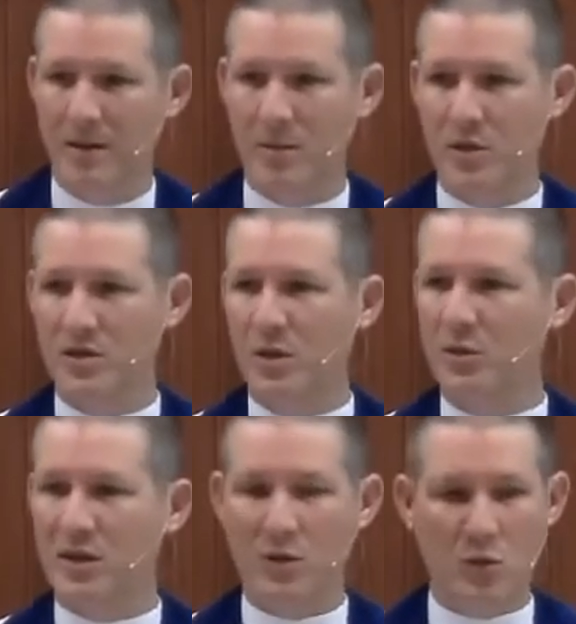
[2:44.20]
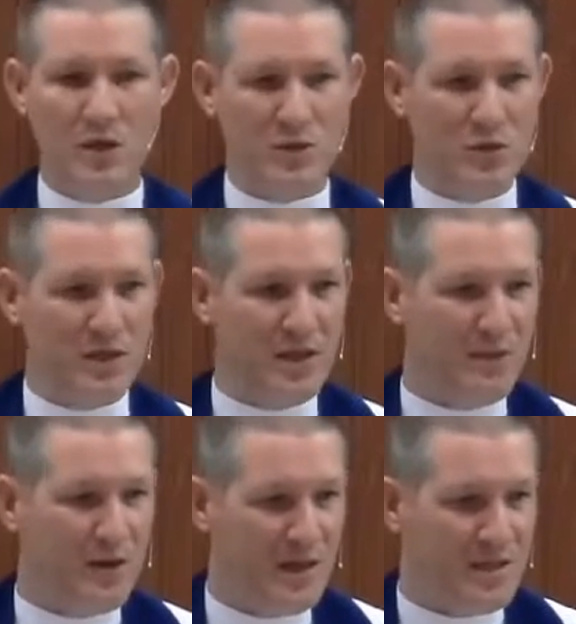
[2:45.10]
But you know what the Lord has also
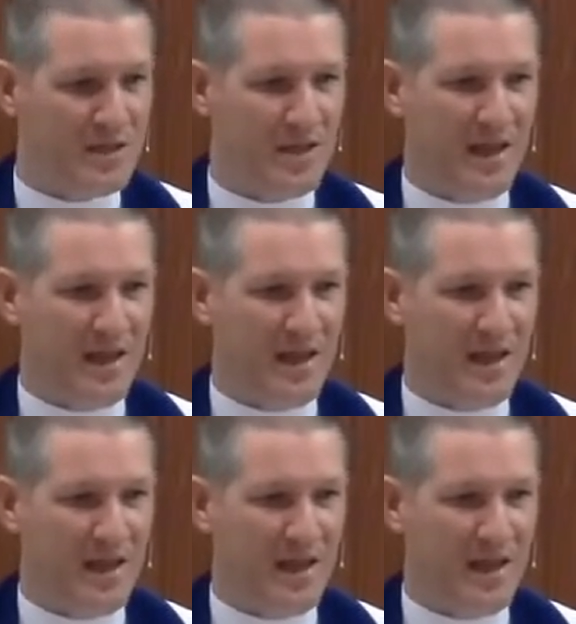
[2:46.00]
given us